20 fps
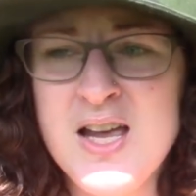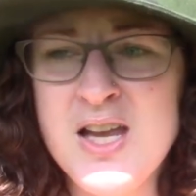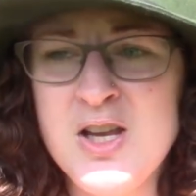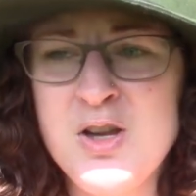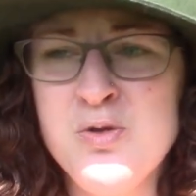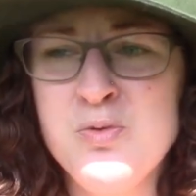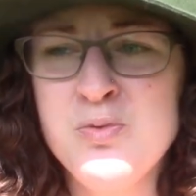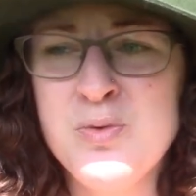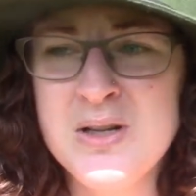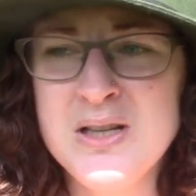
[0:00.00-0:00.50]

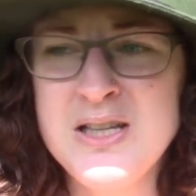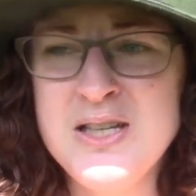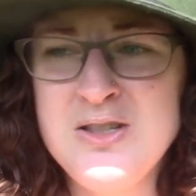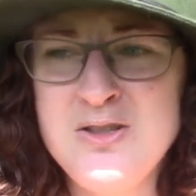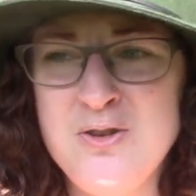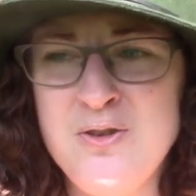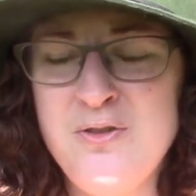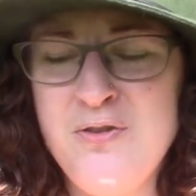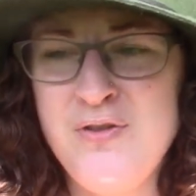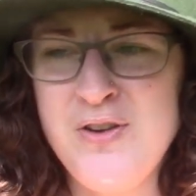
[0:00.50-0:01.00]
You really
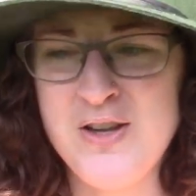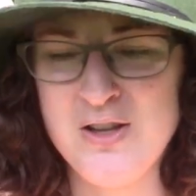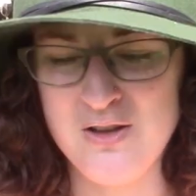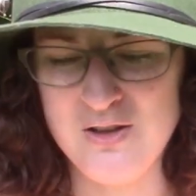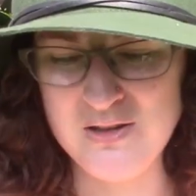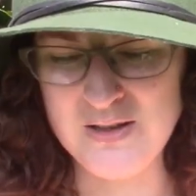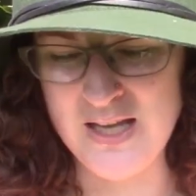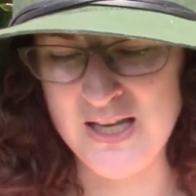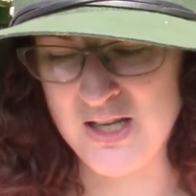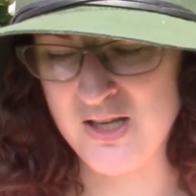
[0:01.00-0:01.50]
do
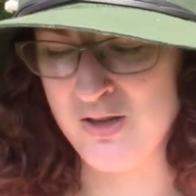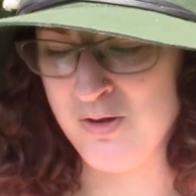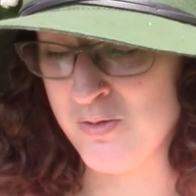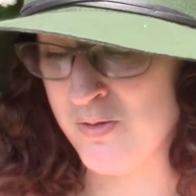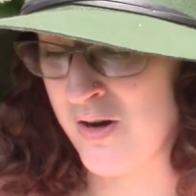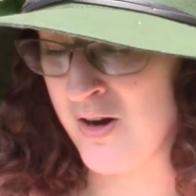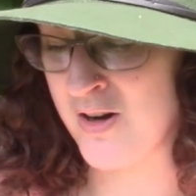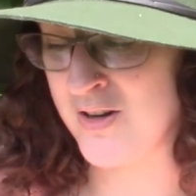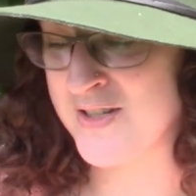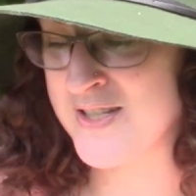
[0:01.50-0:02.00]
feel like you
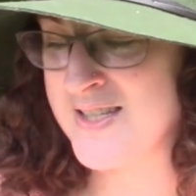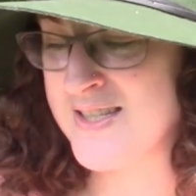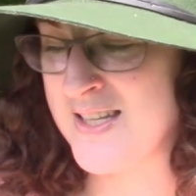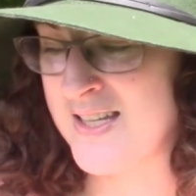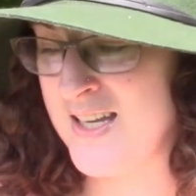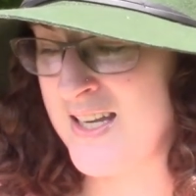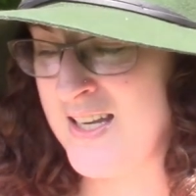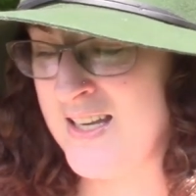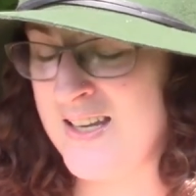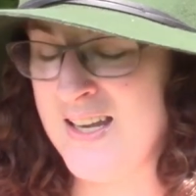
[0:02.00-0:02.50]
are
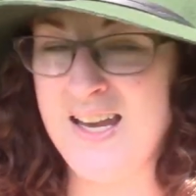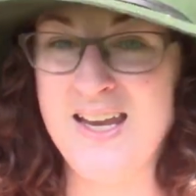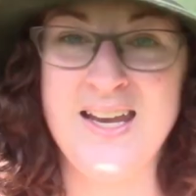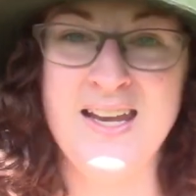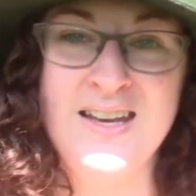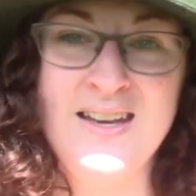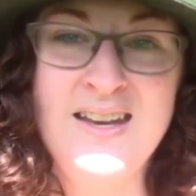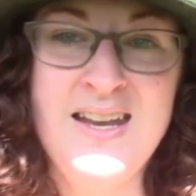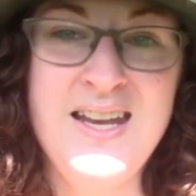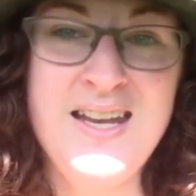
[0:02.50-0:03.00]
sitting
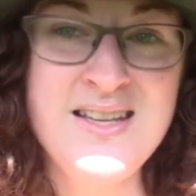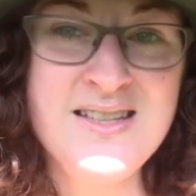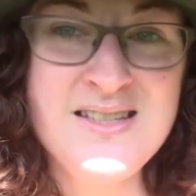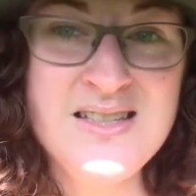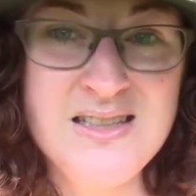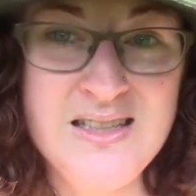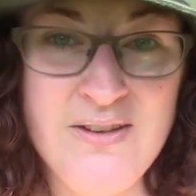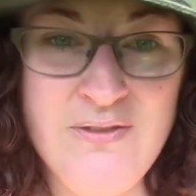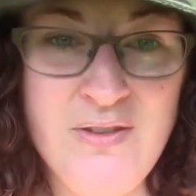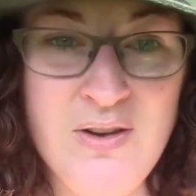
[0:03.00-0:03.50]
in
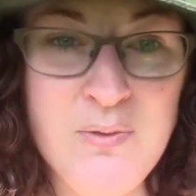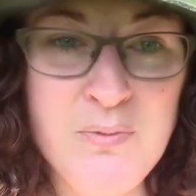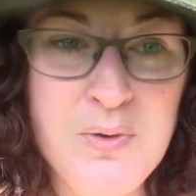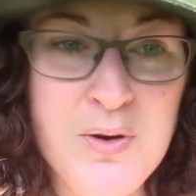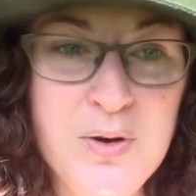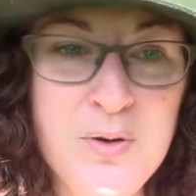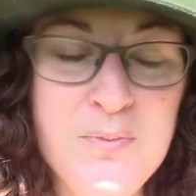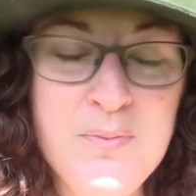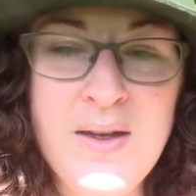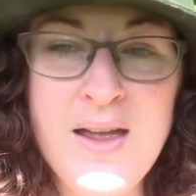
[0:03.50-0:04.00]
his living
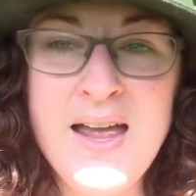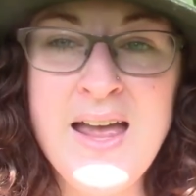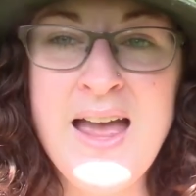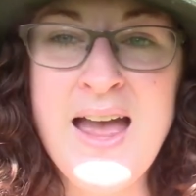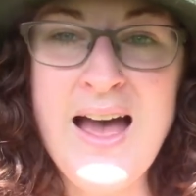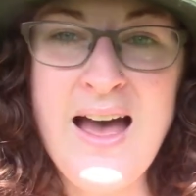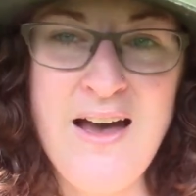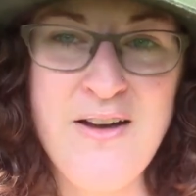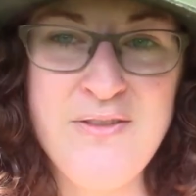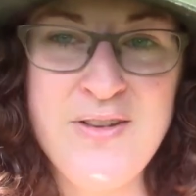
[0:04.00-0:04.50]
room
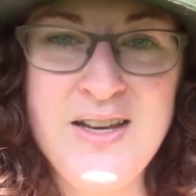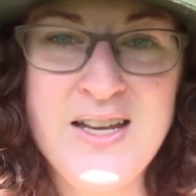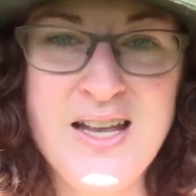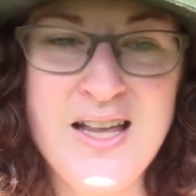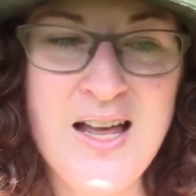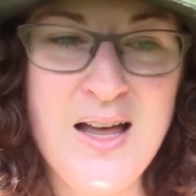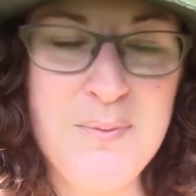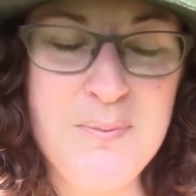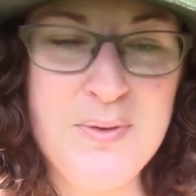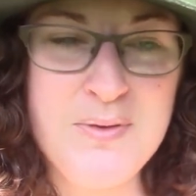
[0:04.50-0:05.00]
having a
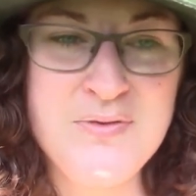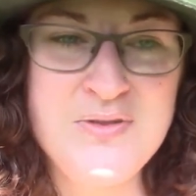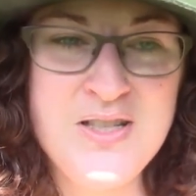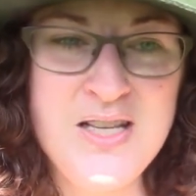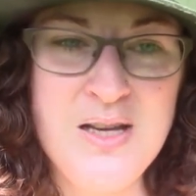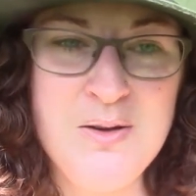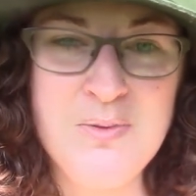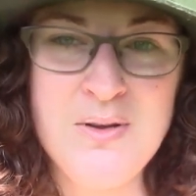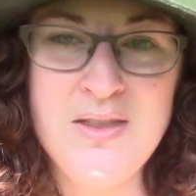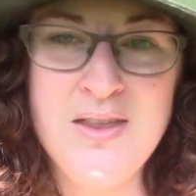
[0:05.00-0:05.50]
cup of
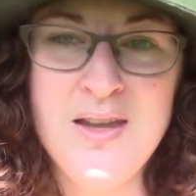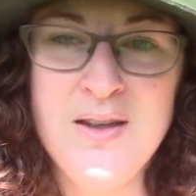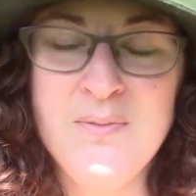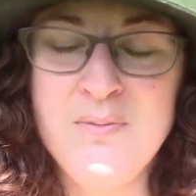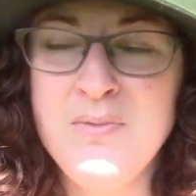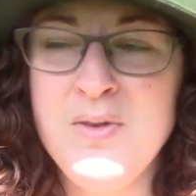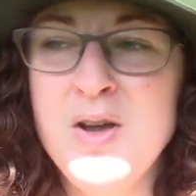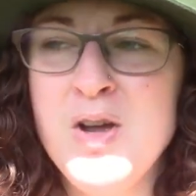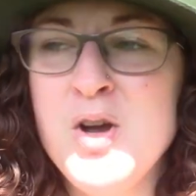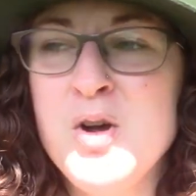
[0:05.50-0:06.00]
tea with
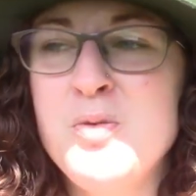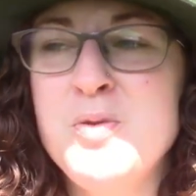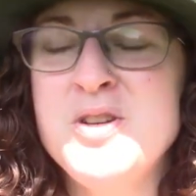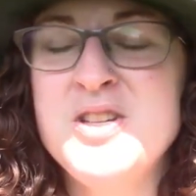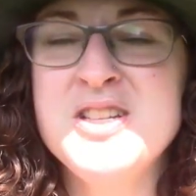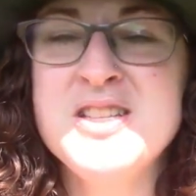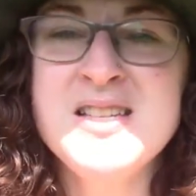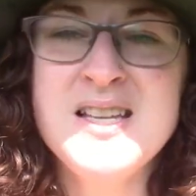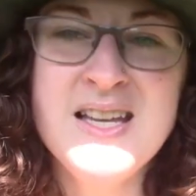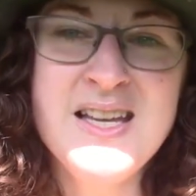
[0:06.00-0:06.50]
him, which
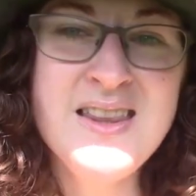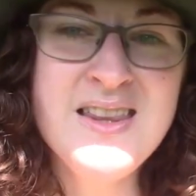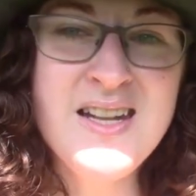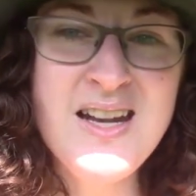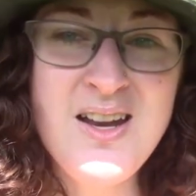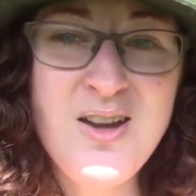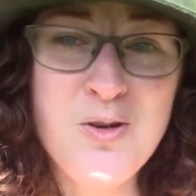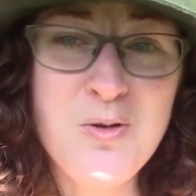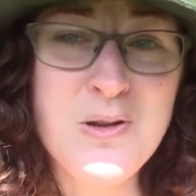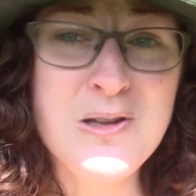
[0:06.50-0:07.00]
is something that
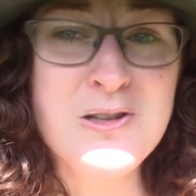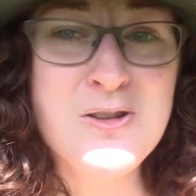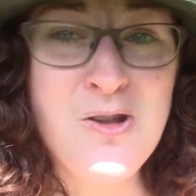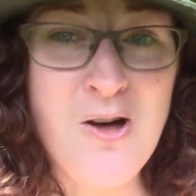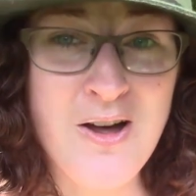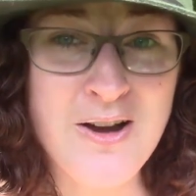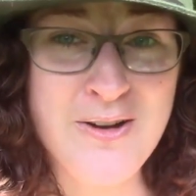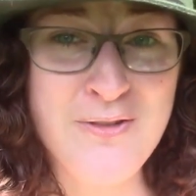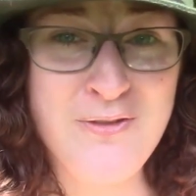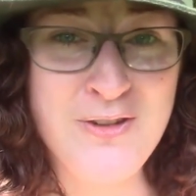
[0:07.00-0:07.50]
I know a
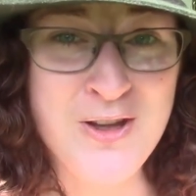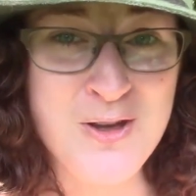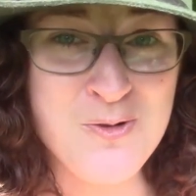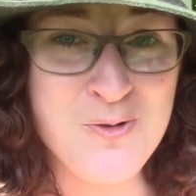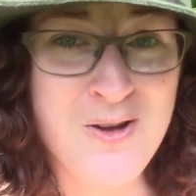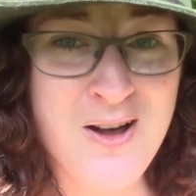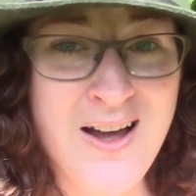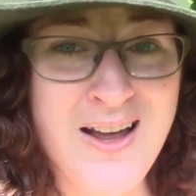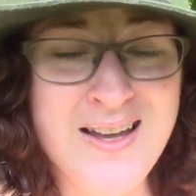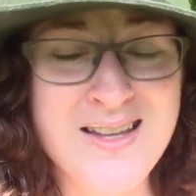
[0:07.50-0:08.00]
lot of you
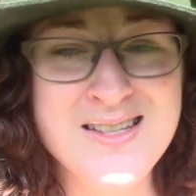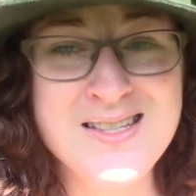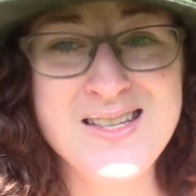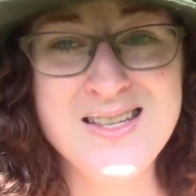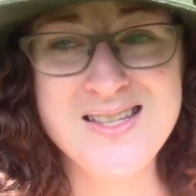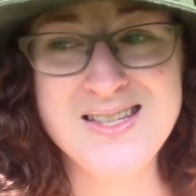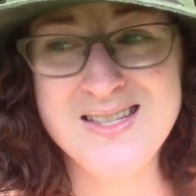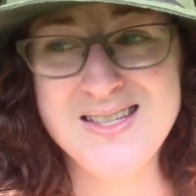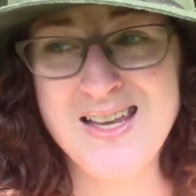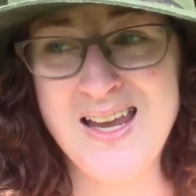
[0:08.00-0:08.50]
guys
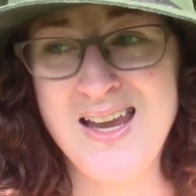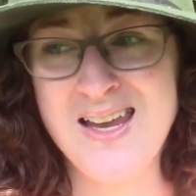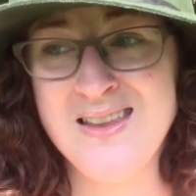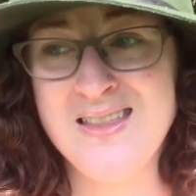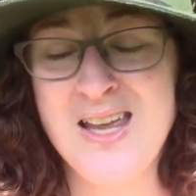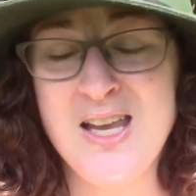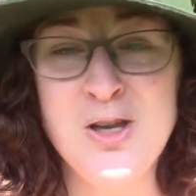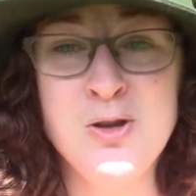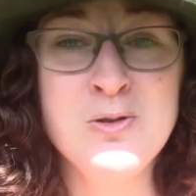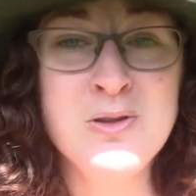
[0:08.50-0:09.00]
say
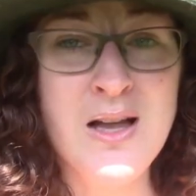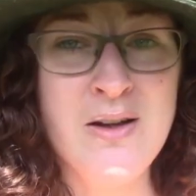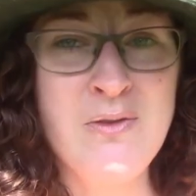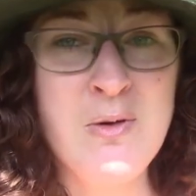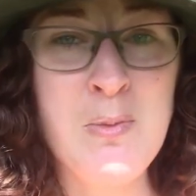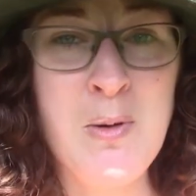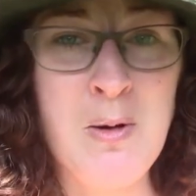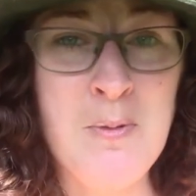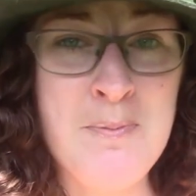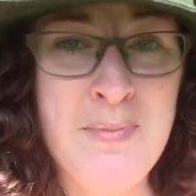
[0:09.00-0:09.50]
that you love
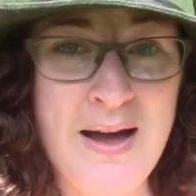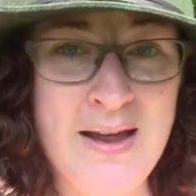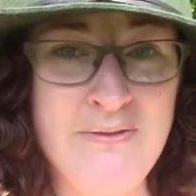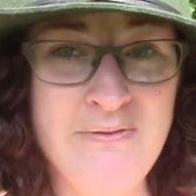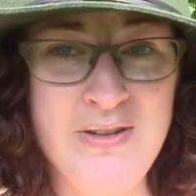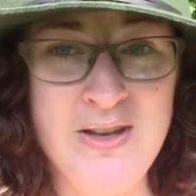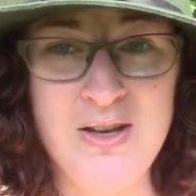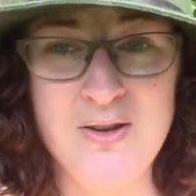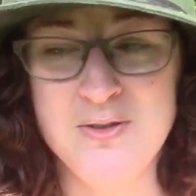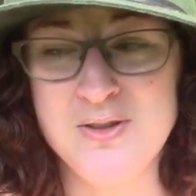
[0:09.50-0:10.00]
about my
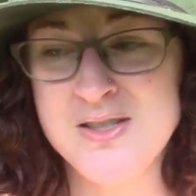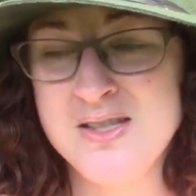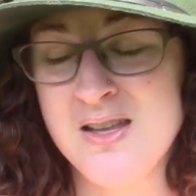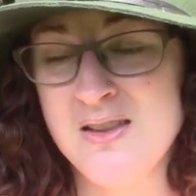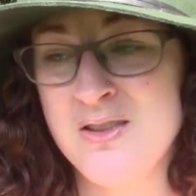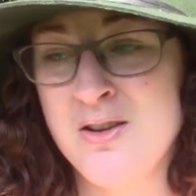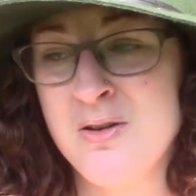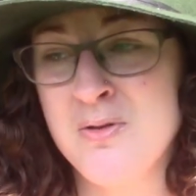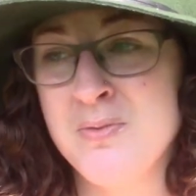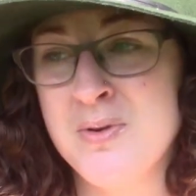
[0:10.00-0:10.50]
videos,
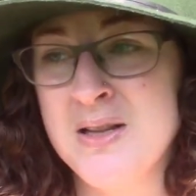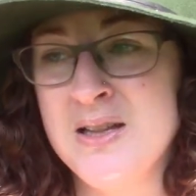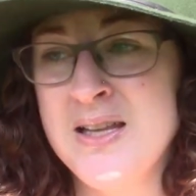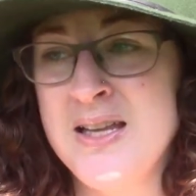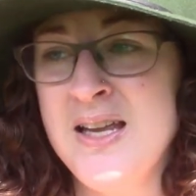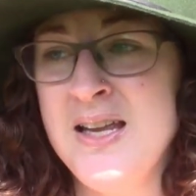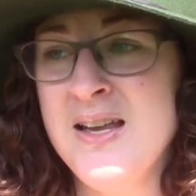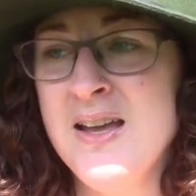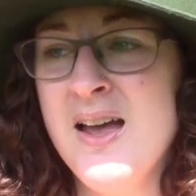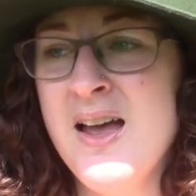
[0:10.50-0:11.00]
that they're
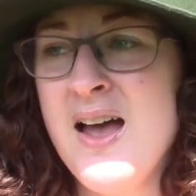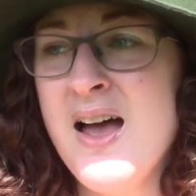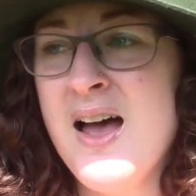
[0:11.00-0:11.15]
really